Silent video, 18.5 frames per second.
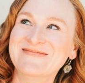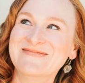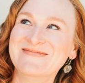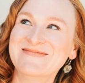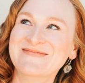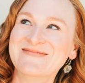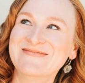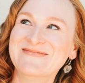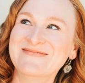
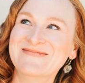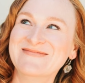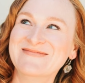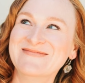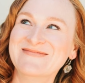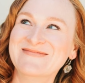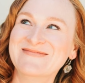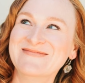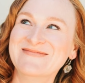
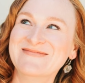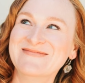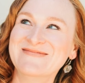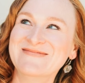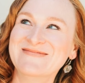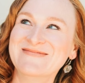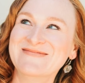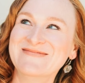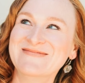
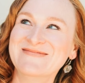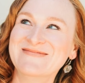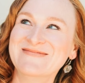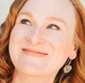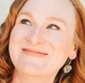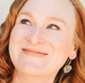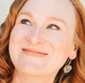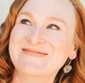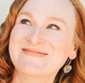
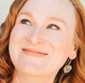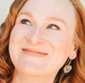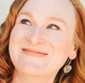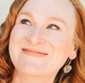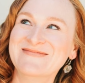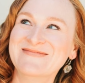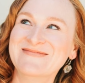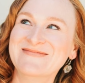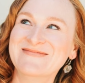
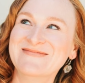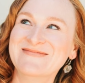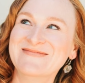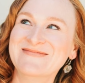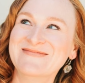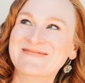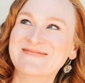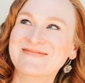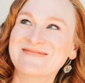
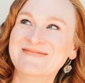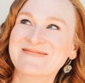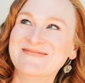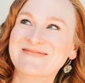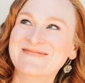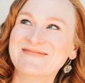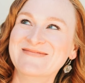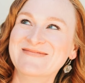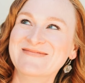
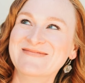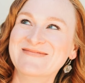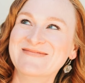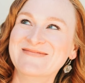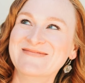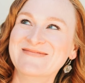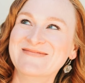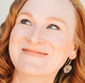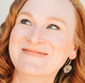
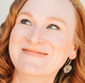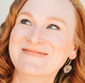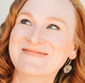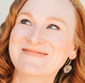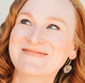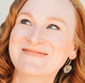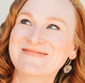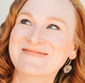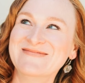
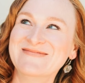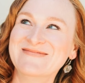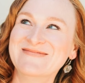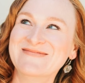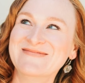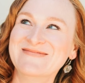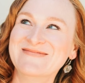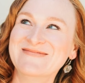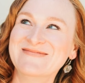
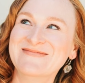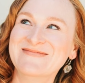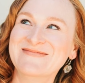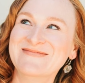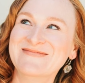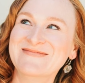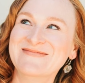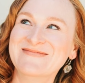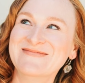
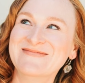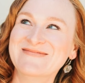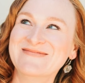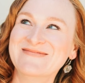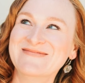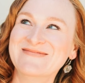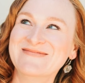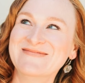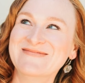[no speech]